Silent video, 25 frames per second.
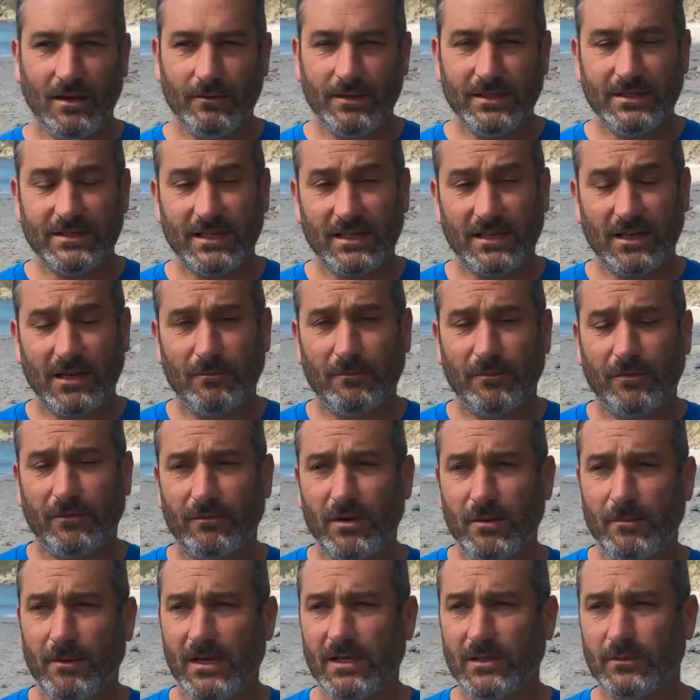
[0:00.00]
we set up
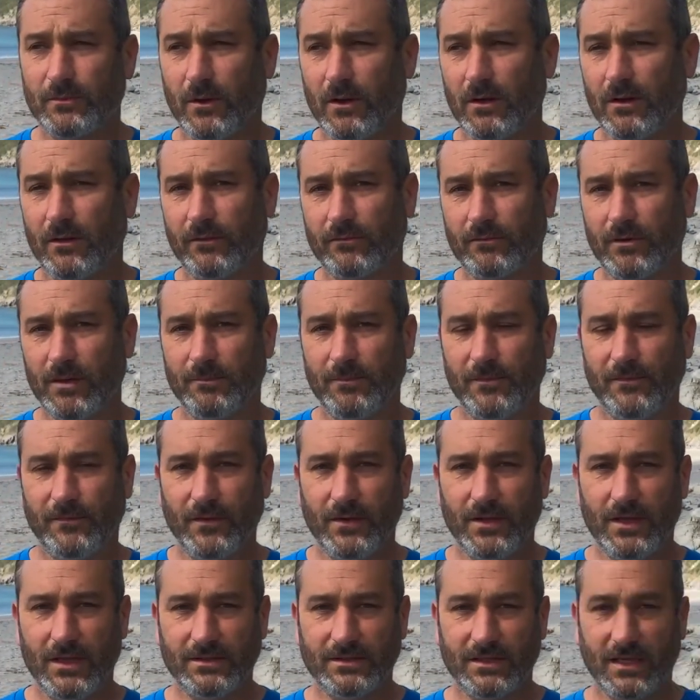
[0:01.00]
Three Bays Wildlife Group a
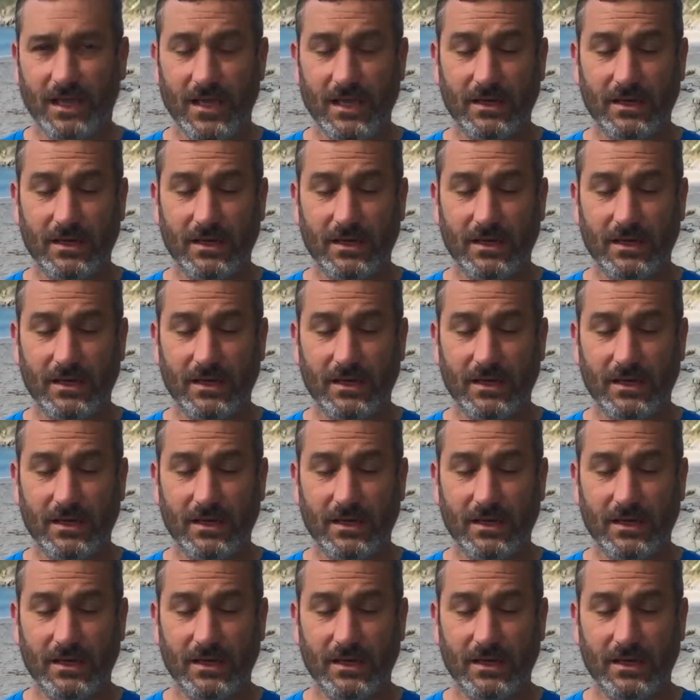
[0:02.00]
few years ago